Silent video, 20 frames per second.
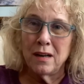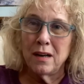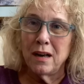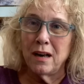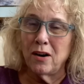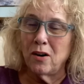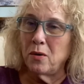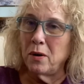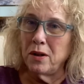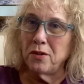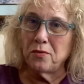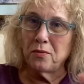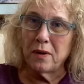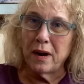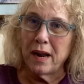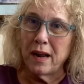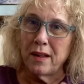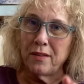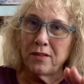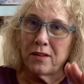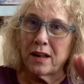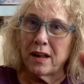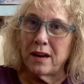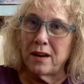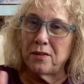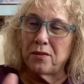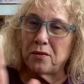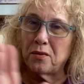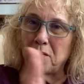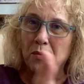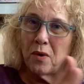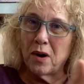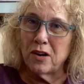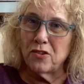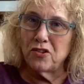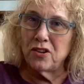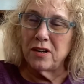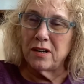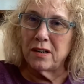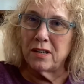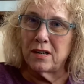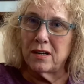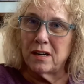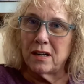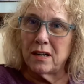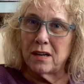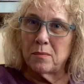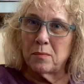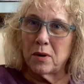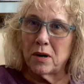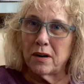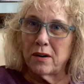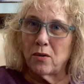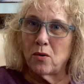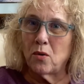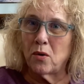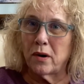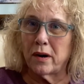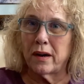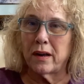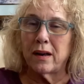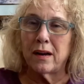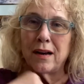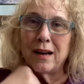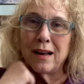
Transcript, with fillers: It always rains getting through Washington and part of Oregon.